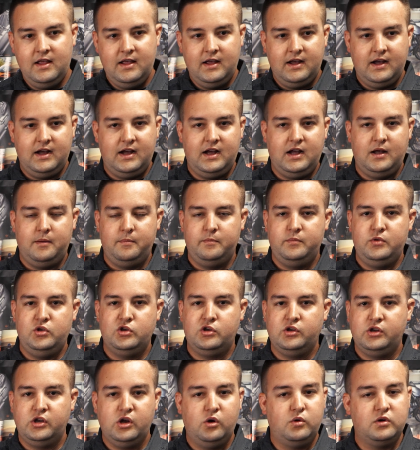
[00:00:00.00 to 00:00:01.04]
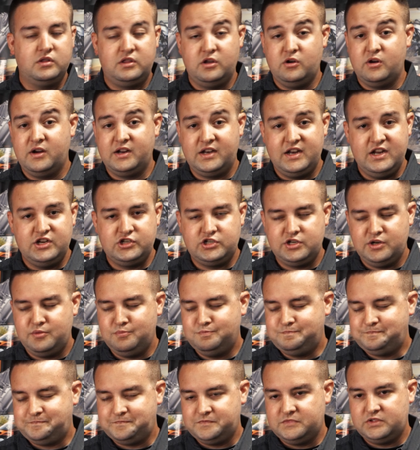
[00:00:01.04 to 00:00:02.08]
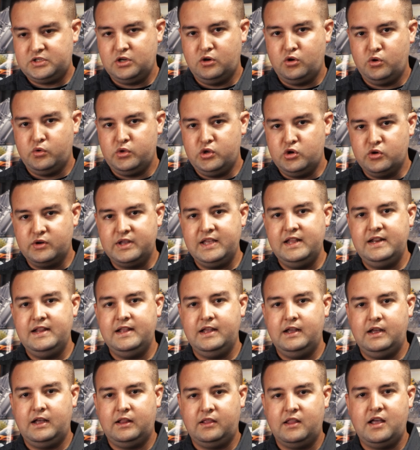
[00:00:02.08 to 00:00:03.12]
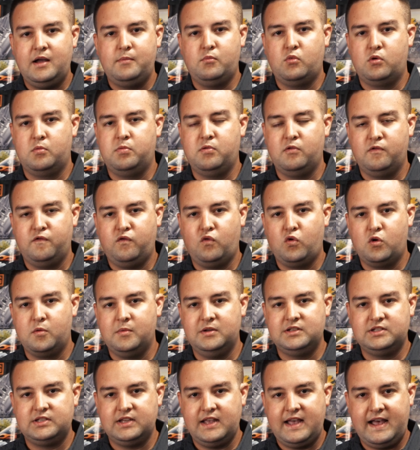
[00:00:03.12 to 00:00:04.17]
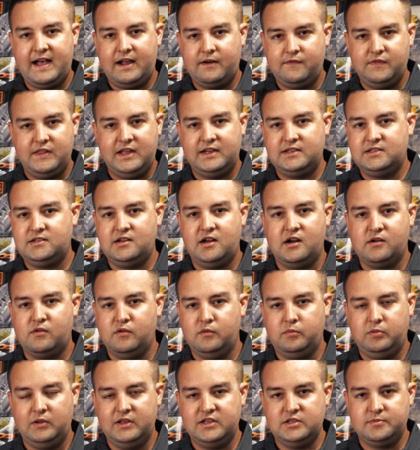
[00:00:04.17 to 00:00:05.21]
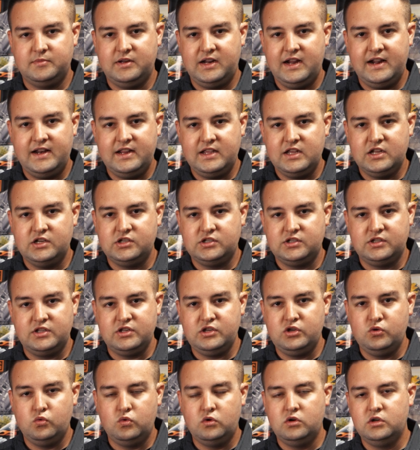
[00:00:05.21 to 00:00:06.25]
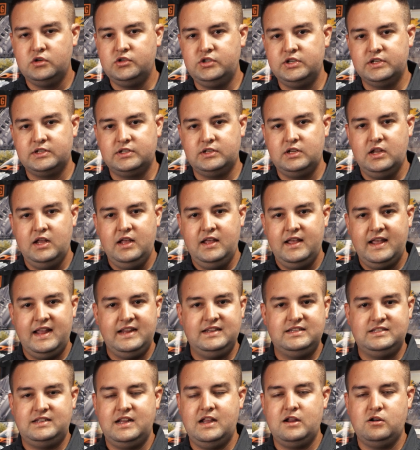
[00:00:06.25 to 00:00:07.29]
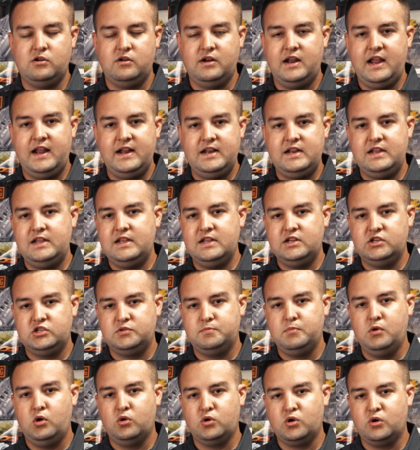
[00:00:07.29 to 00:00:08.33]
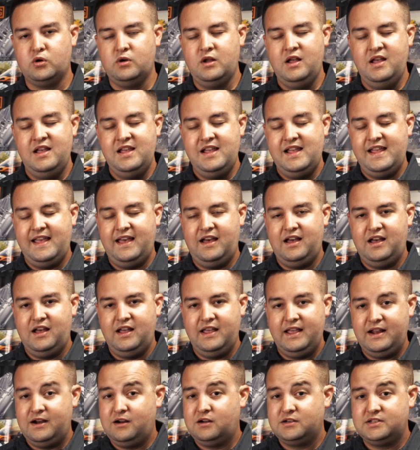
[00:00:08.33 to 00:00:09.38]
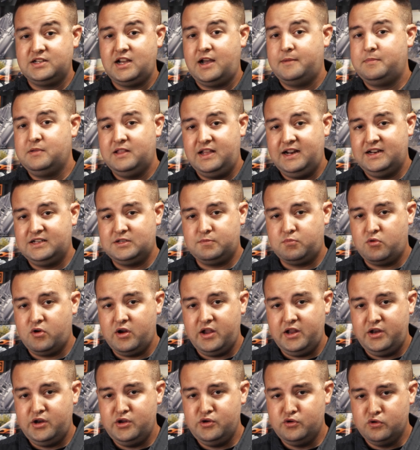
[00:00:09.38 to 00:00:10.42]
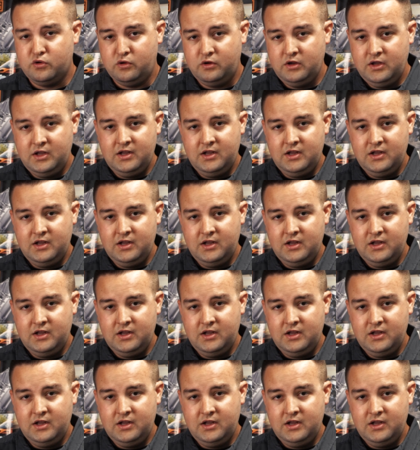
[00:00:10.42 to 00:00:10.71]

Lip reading: You can go with their ignition. So you're getting a lot more performance out of that stock replacement 80-inch than you would just a standard 80-inch motor. And on top of that, it's brand new.